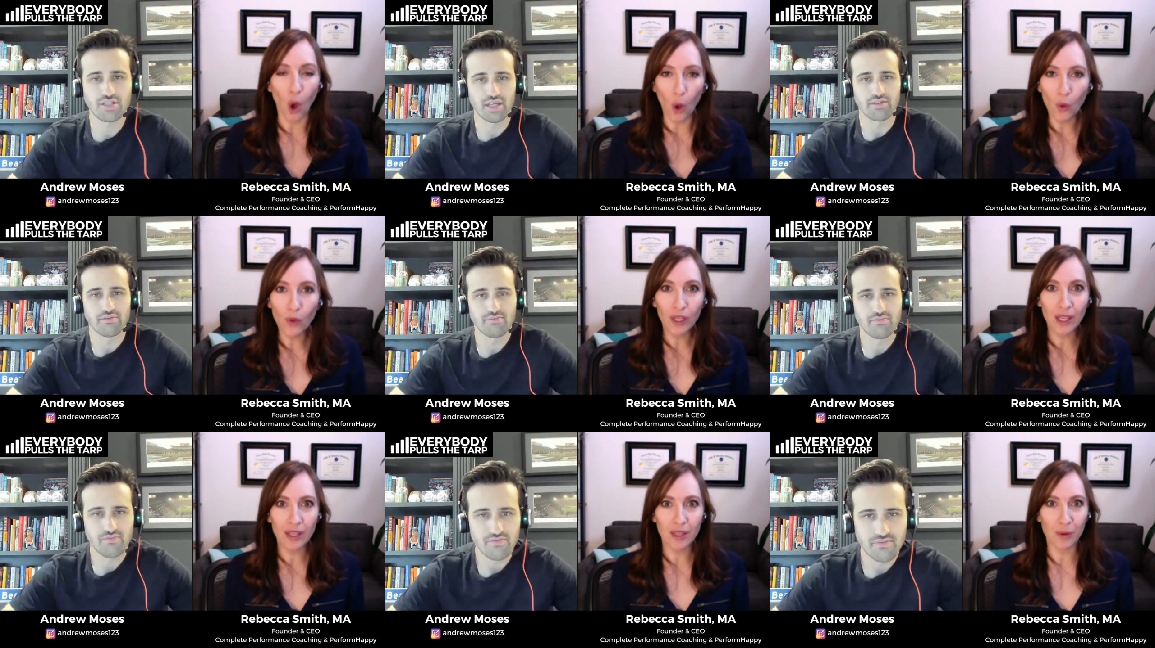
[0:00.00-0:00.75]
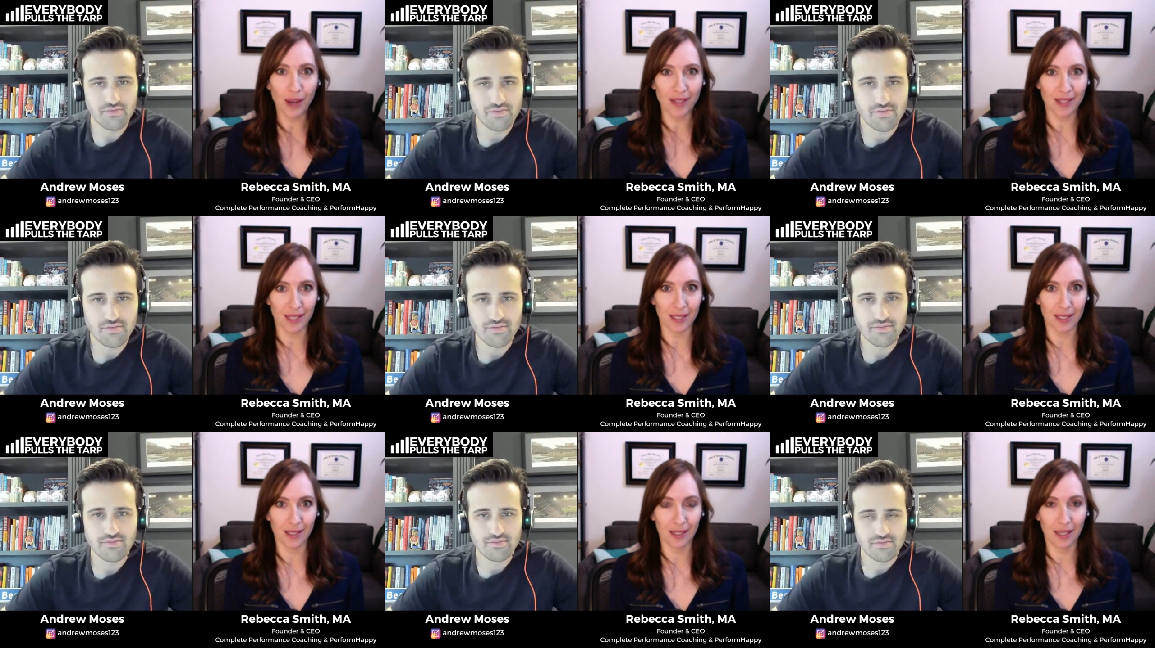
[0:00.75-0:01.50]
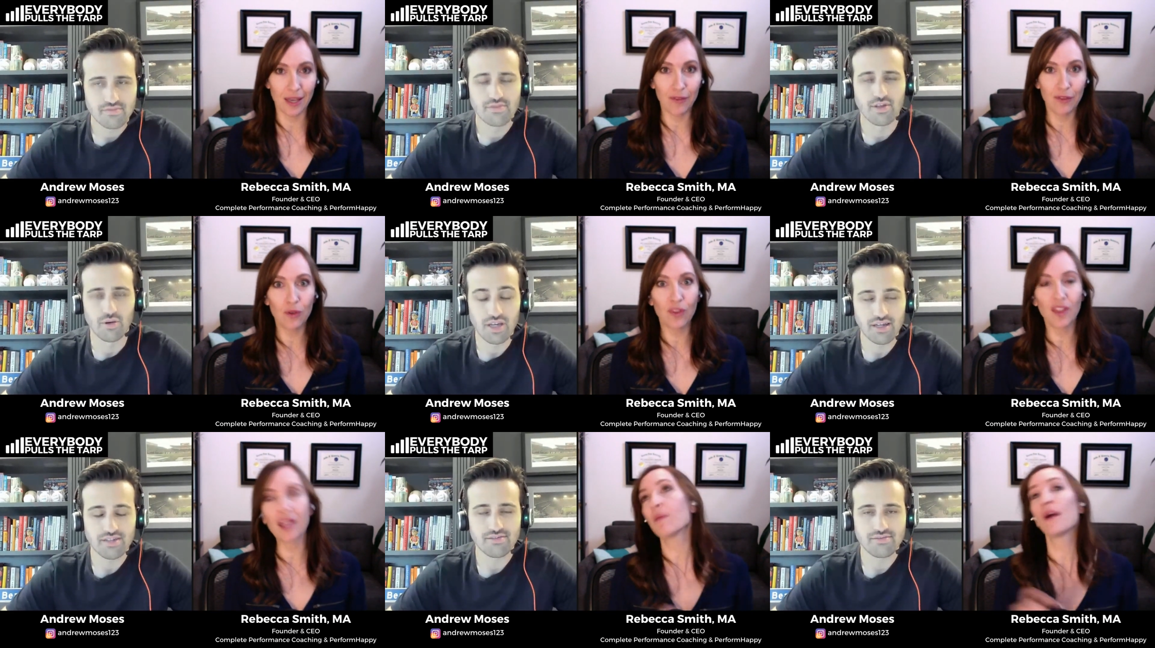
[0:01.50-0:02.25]
Speaker 1: only in the present. If you
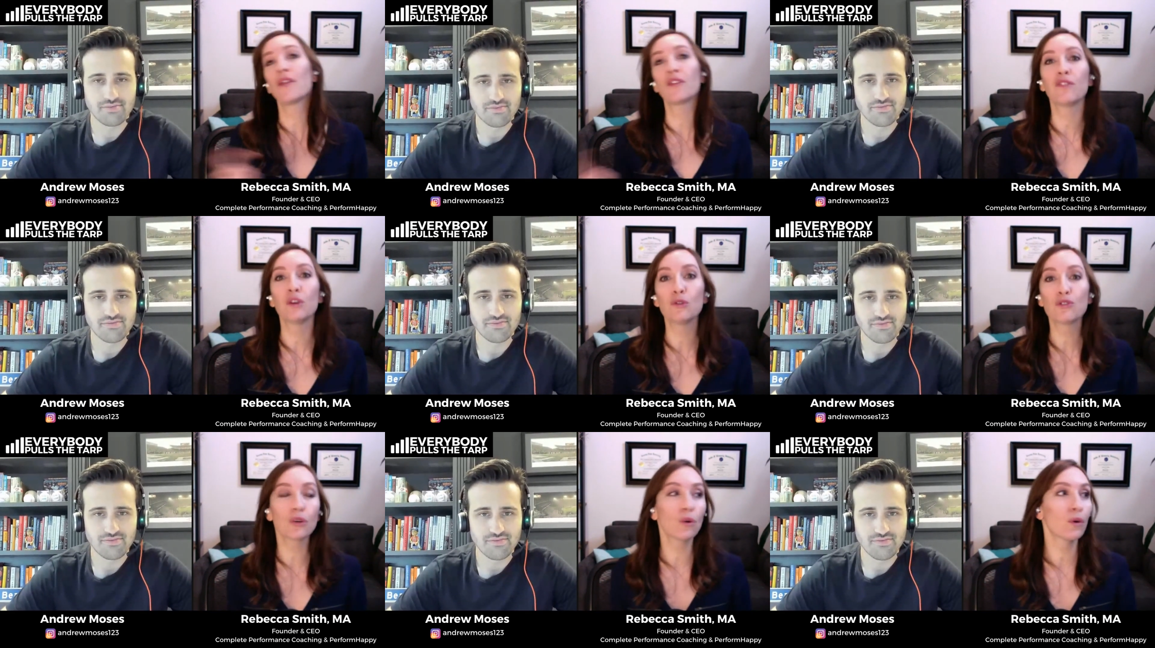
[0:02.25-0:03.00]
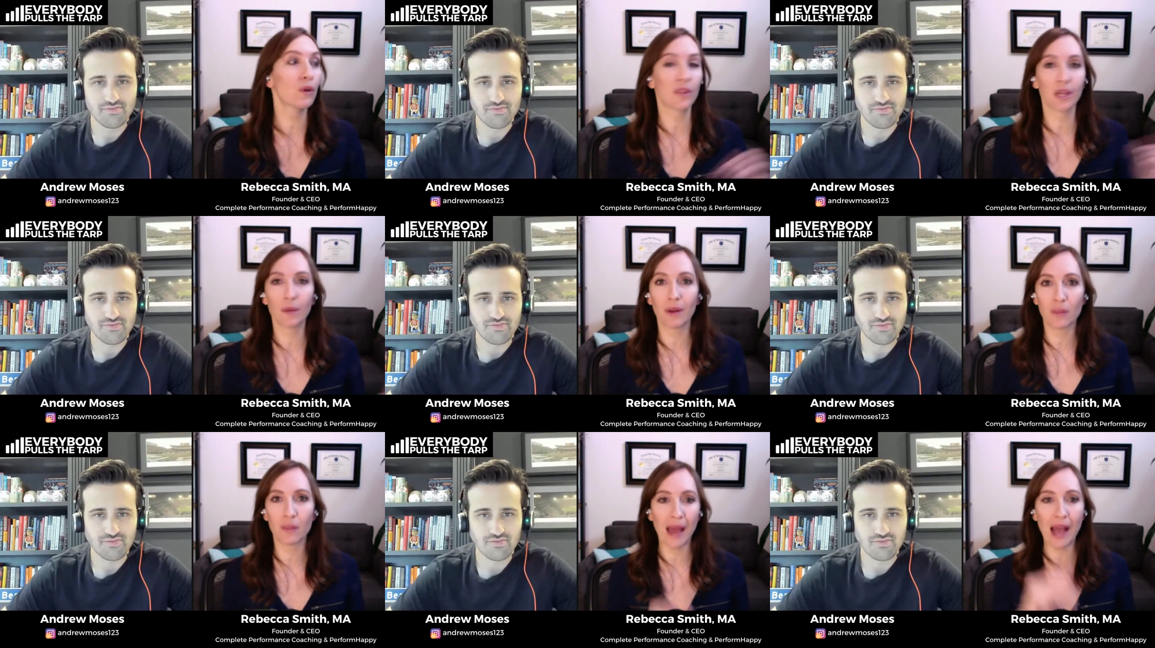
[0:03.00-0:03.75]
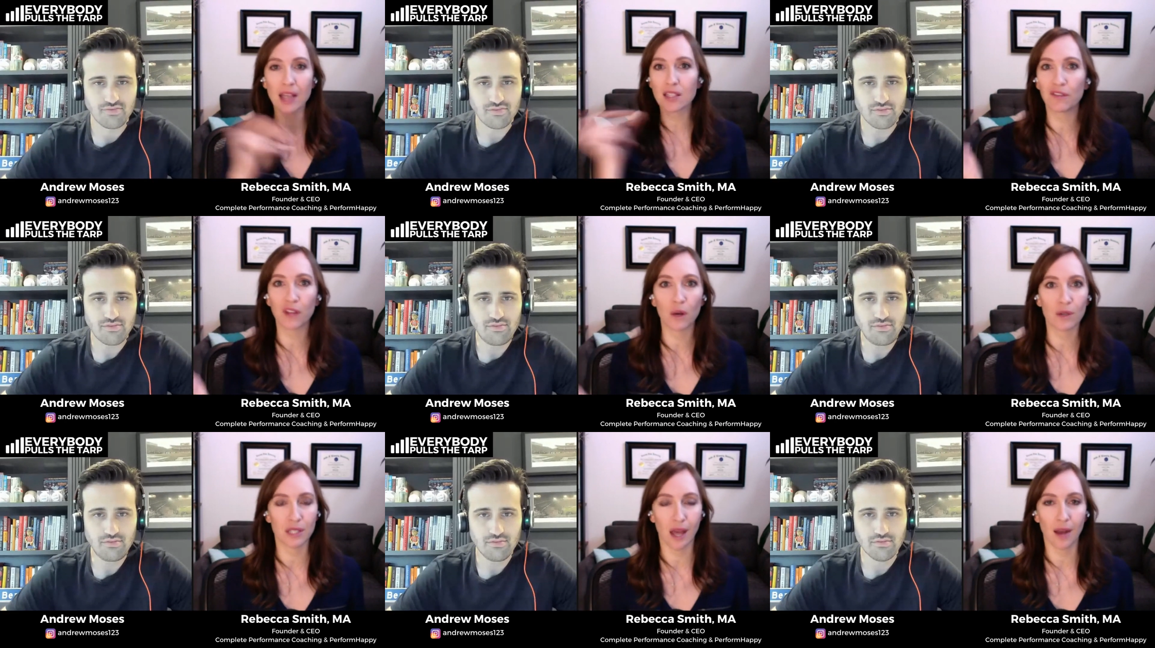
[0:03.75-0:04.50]
okay. think about the future or you think about the past, flow
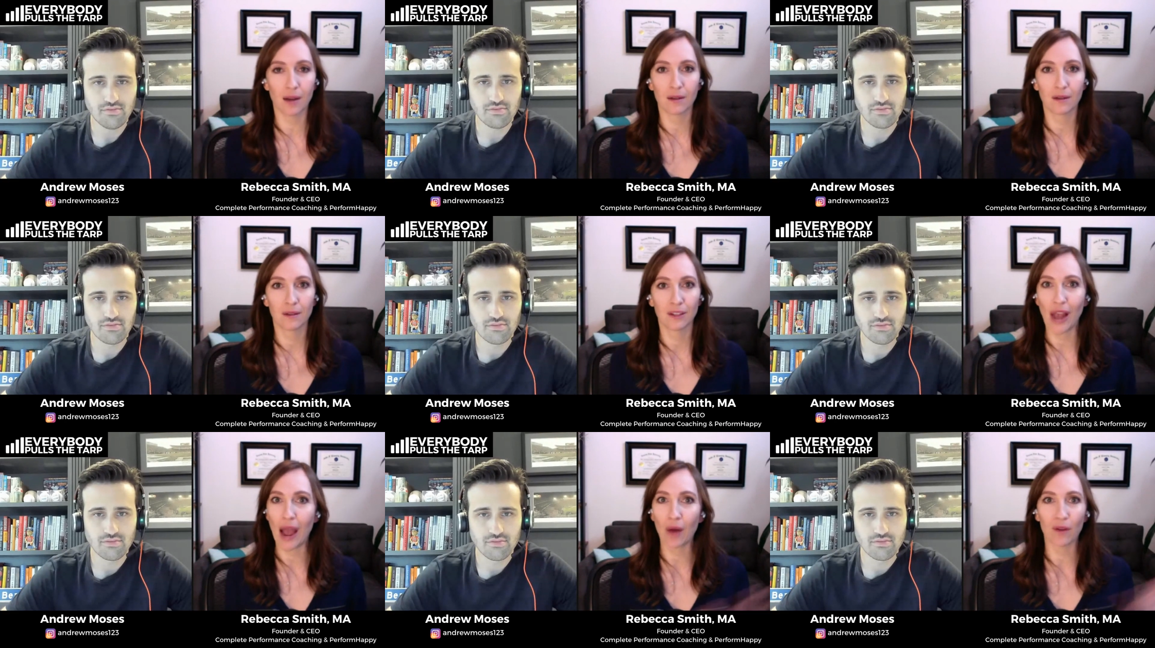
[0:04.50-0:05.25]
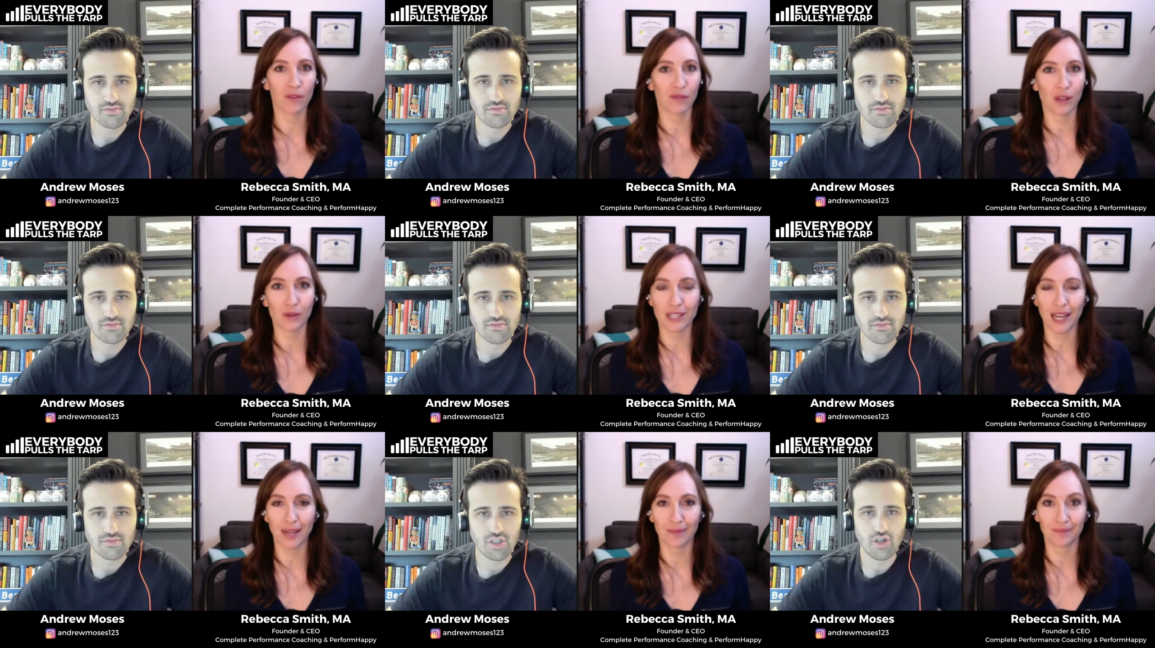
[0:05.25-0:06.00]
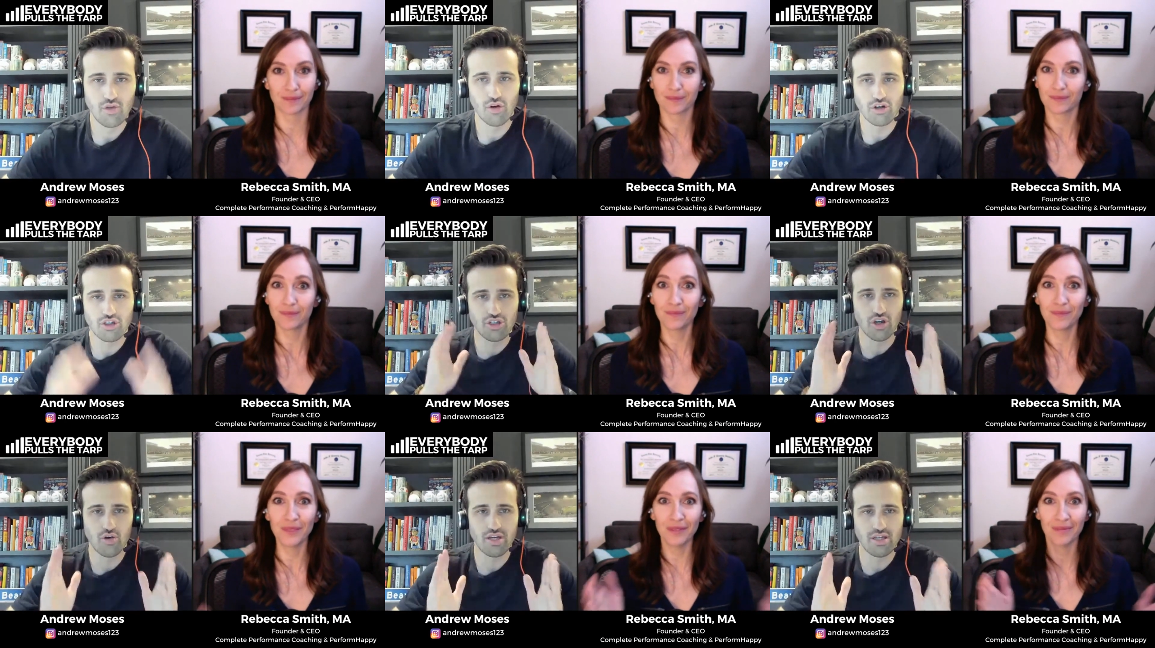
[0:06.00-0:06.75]
is done. You're out of the flow state.
Speaker 2: You are
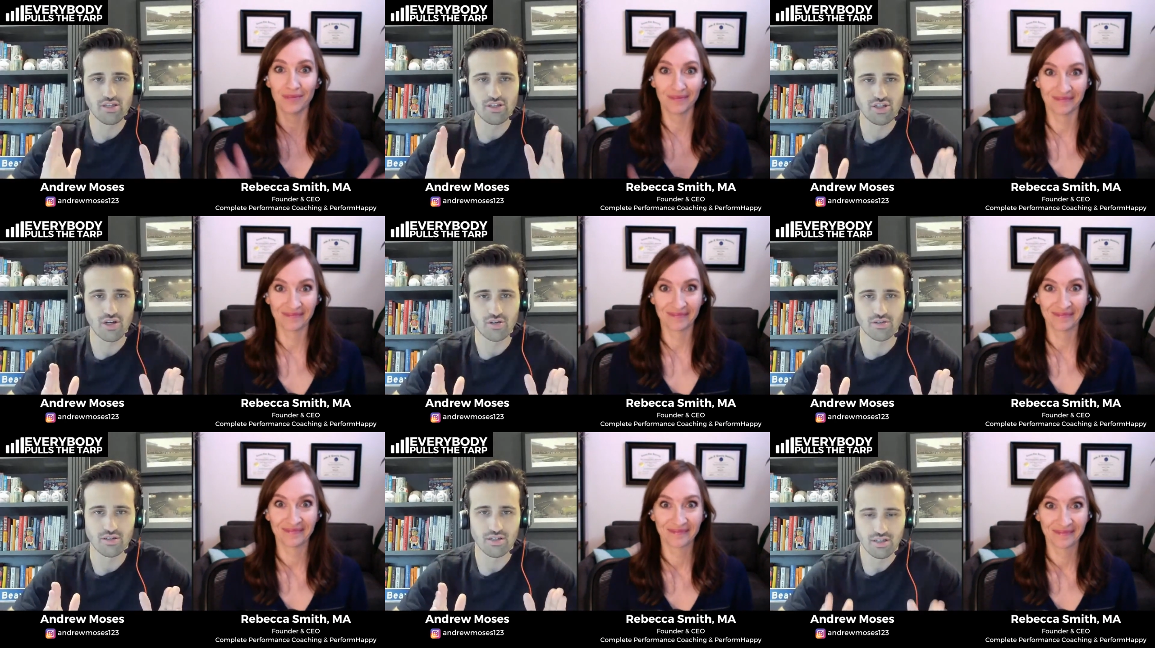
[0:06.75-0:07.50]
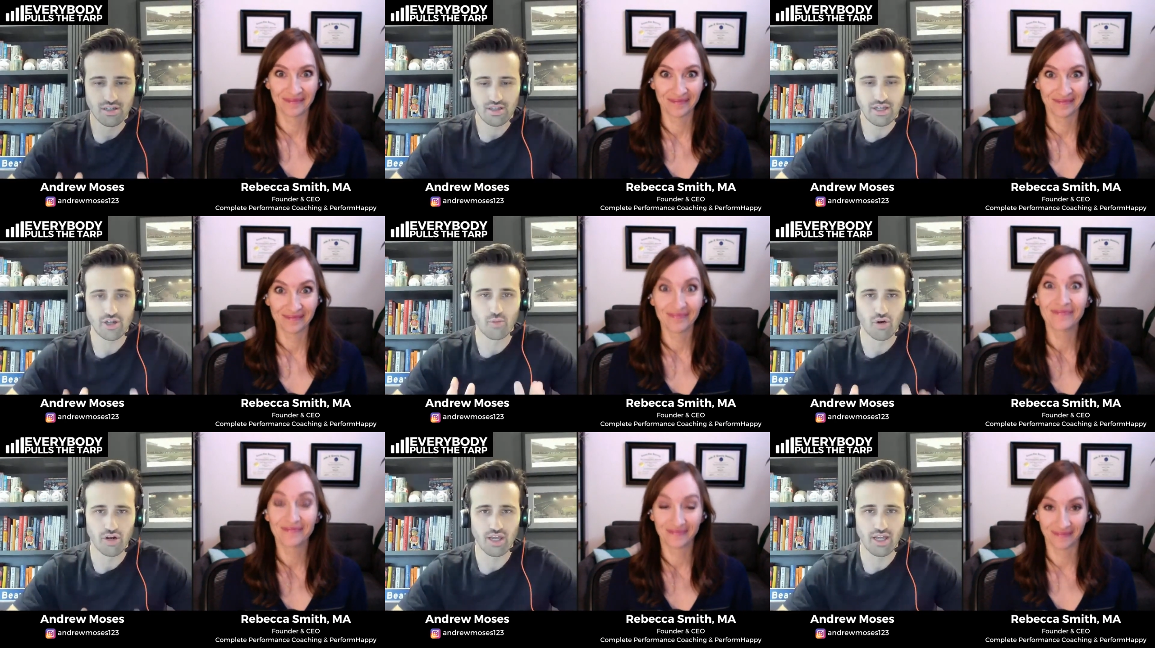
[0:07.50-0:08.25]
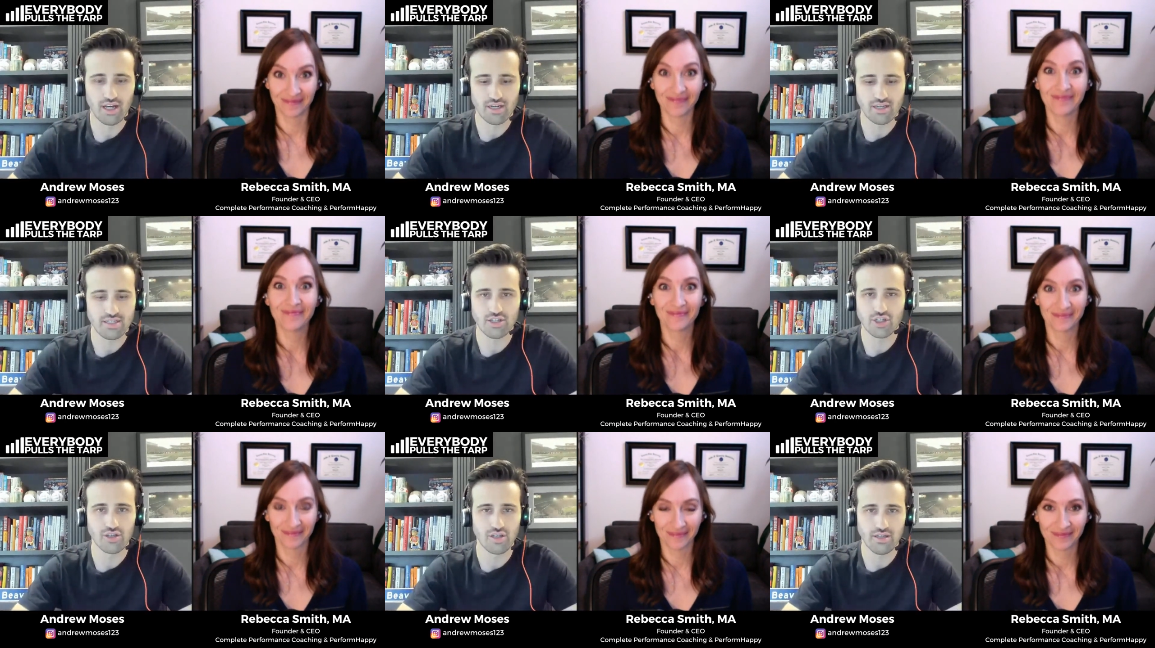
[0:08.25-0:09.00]
so in the zone that you're working on
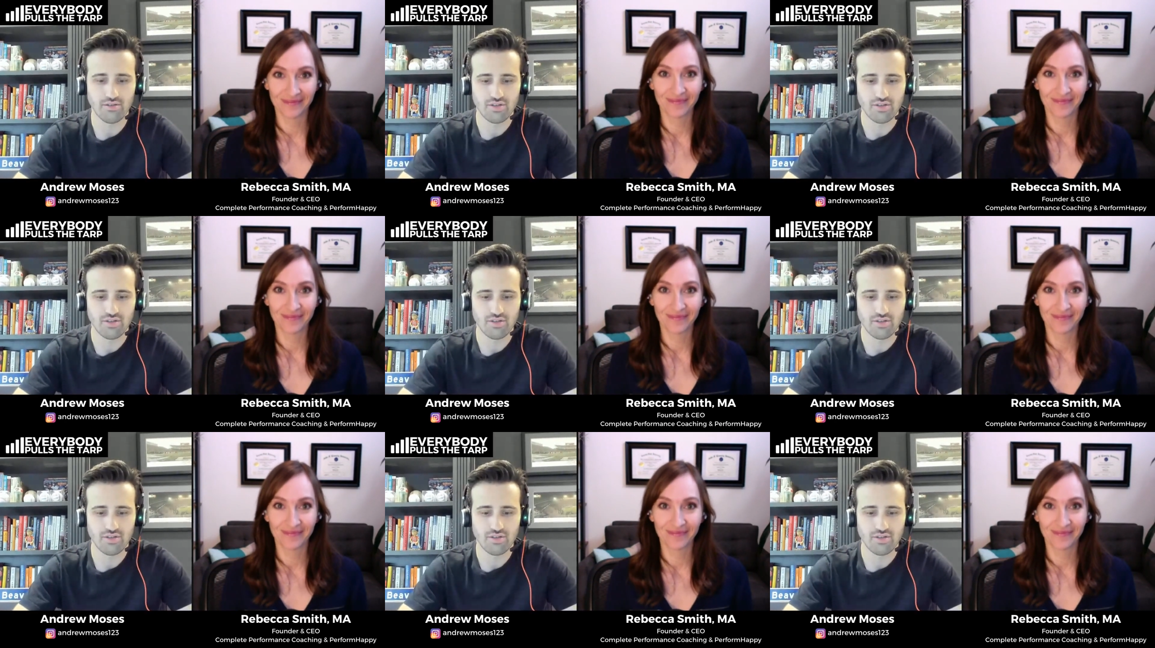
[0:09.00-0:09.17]
essentially